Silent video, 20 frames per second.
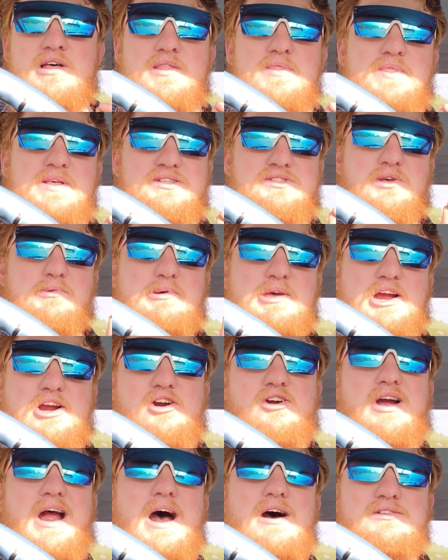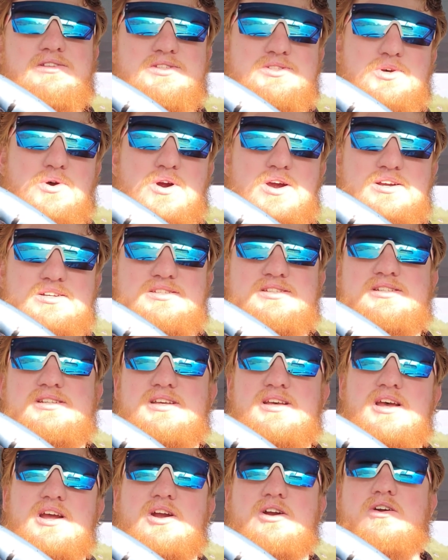this will be a crowdsourced,
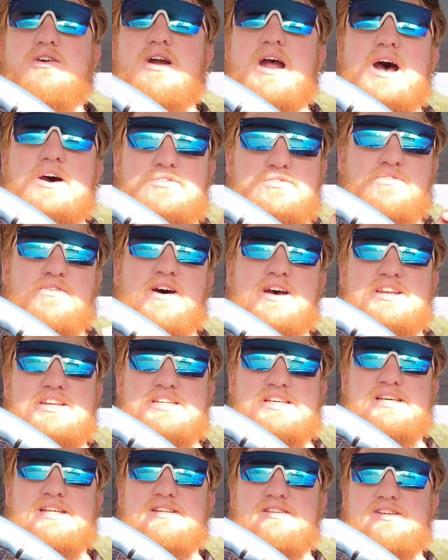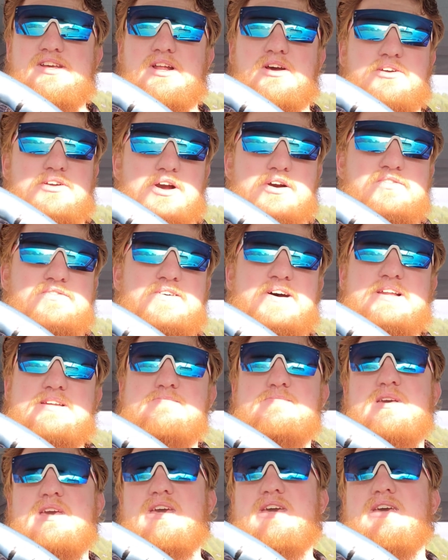crowdfunded,
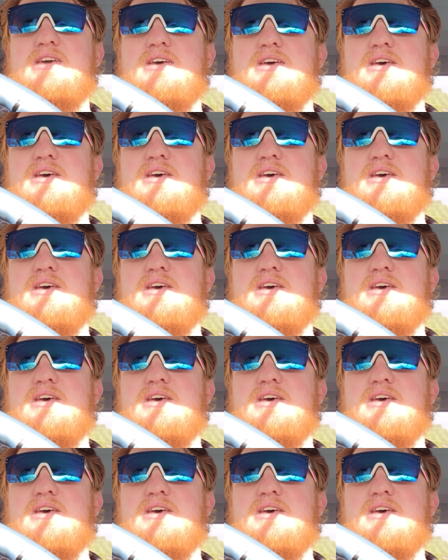GoFundMe,